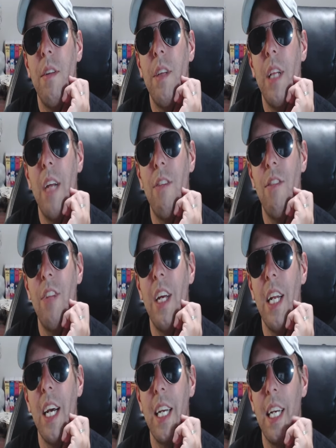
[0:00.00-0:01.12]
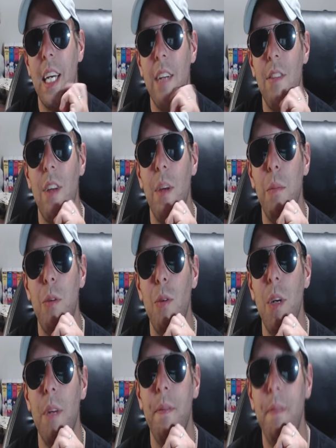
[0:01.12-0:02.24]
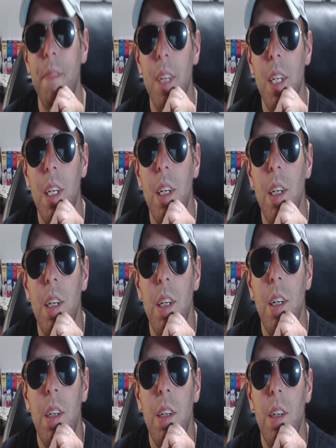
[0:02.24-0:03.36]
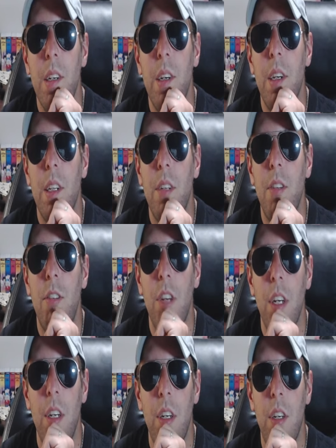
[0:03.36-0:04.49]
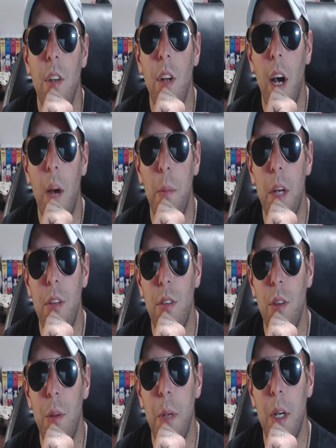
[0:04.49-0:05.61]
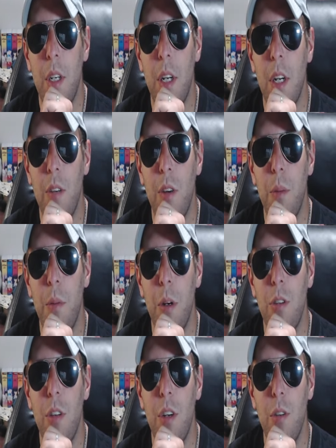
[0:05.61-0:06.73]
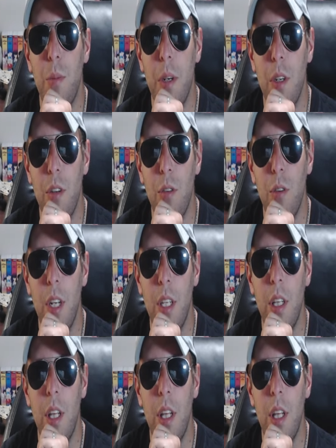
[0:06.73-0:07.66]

That's just it. I can't decide between them. Alright, let's see. You know how massive the American underground martial arts market is, right?